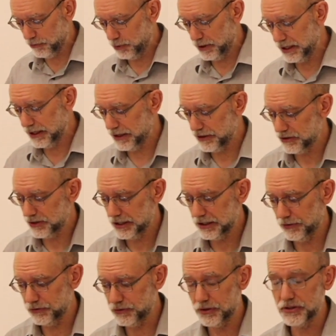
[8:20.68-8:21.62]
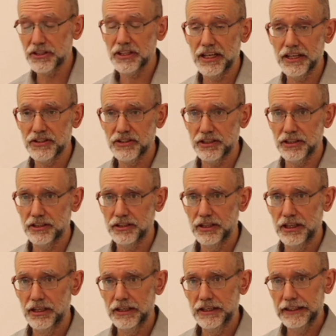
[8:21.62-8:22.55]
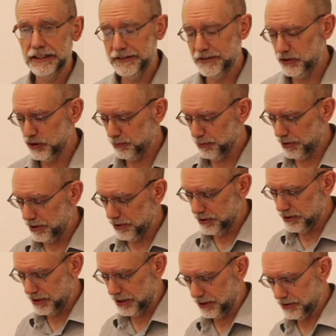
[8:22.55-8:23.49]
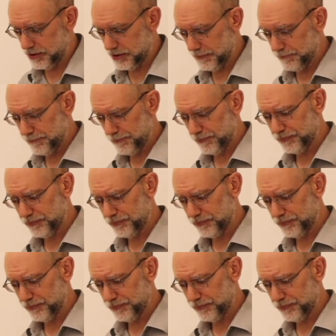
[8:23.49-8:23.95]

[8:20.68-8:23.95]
that we ourselves are tested in this process.